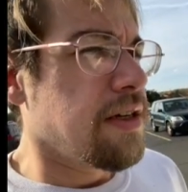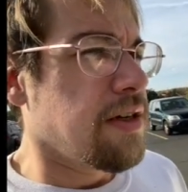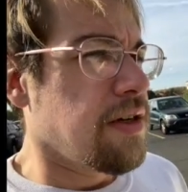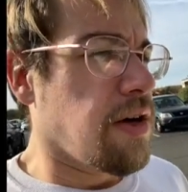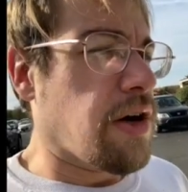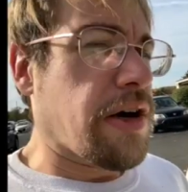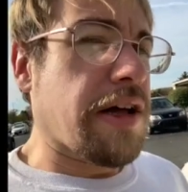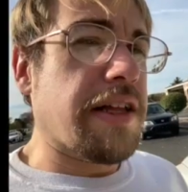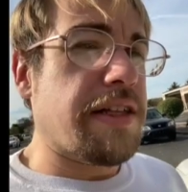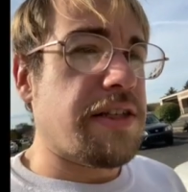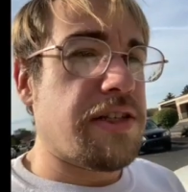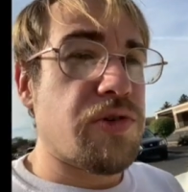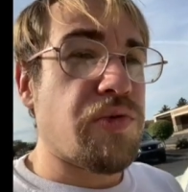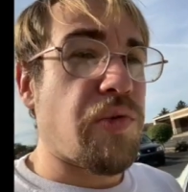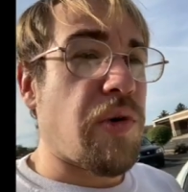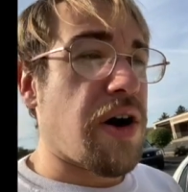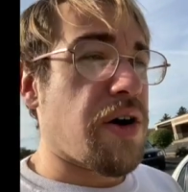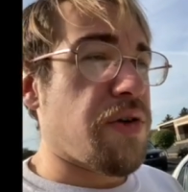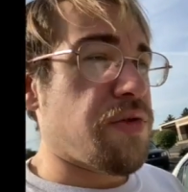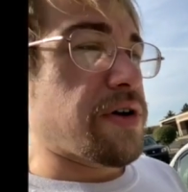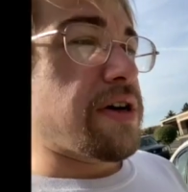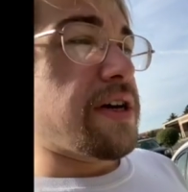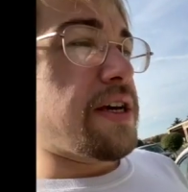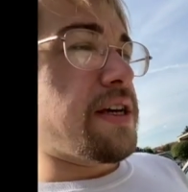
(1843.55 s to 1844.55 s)
Well, it's
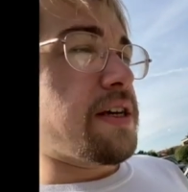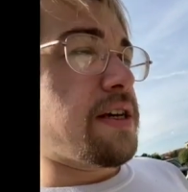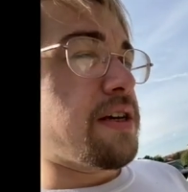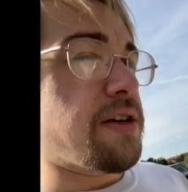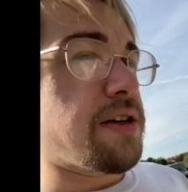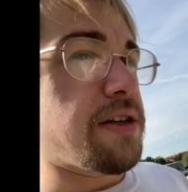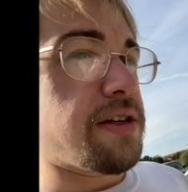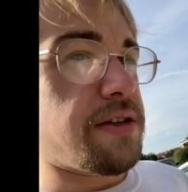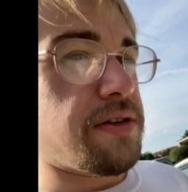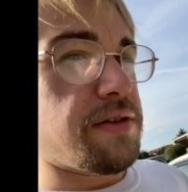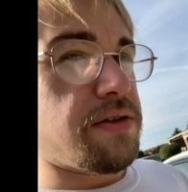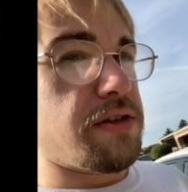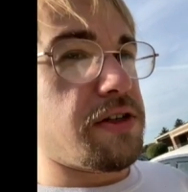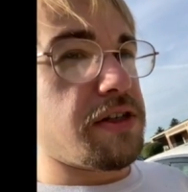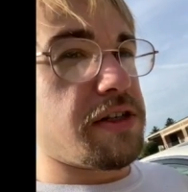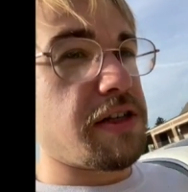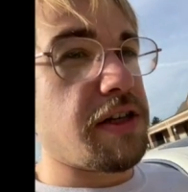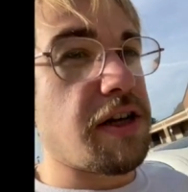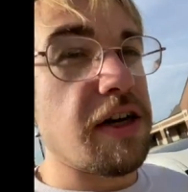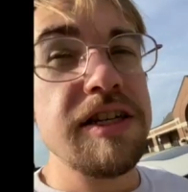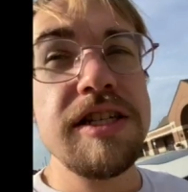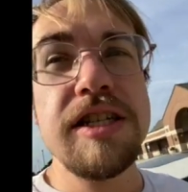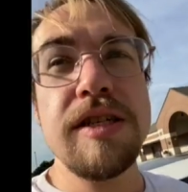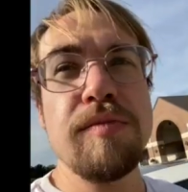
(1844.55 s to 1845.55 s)
why we
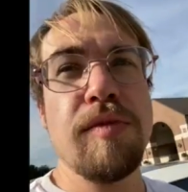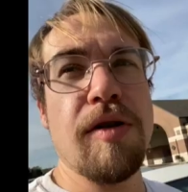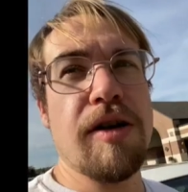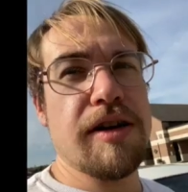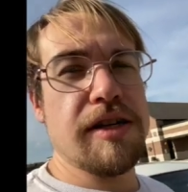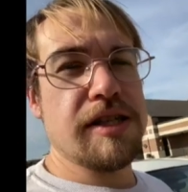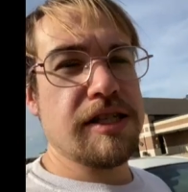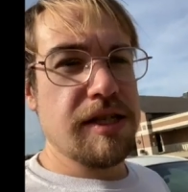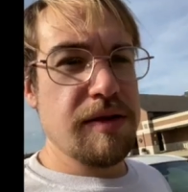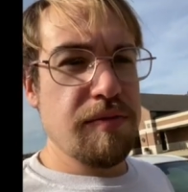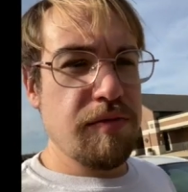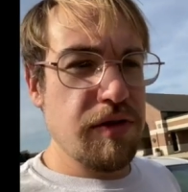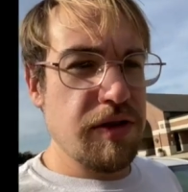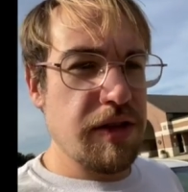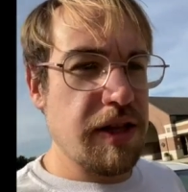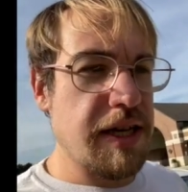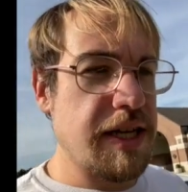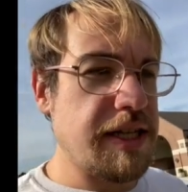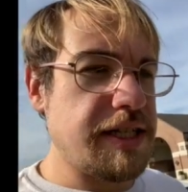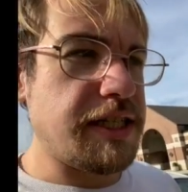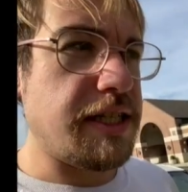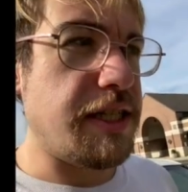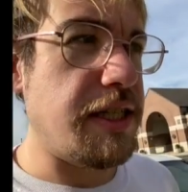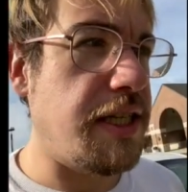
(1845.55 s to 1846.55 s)
discuss about a
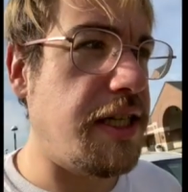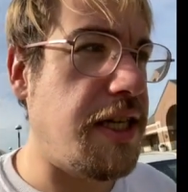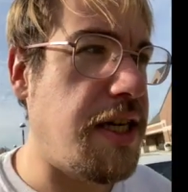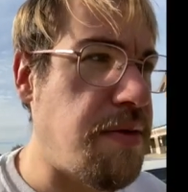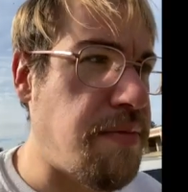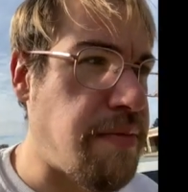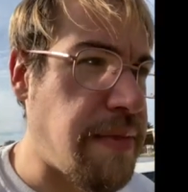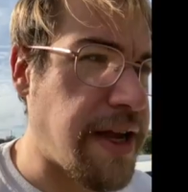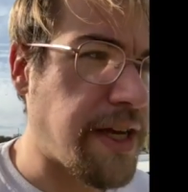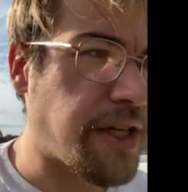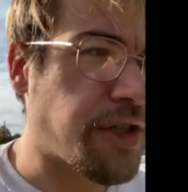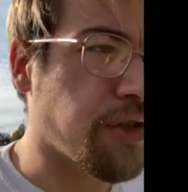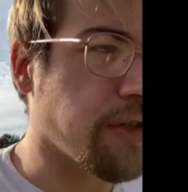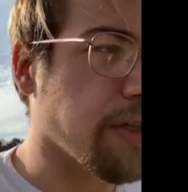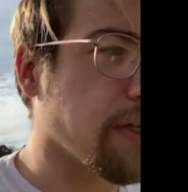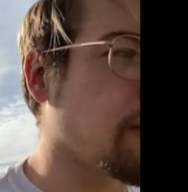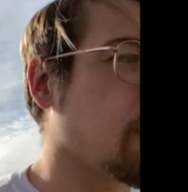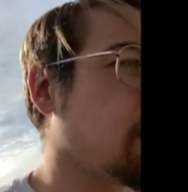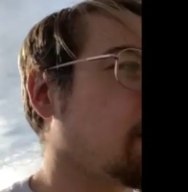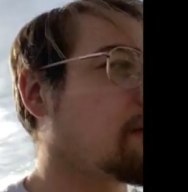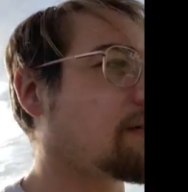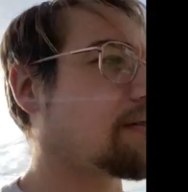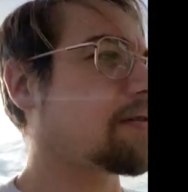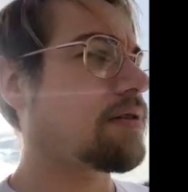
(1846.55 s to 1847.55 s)
simulation and a
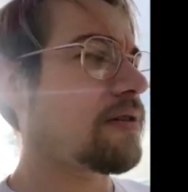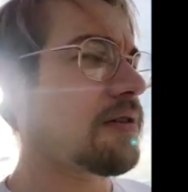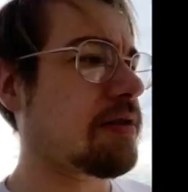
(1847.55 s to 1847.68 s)
matrix.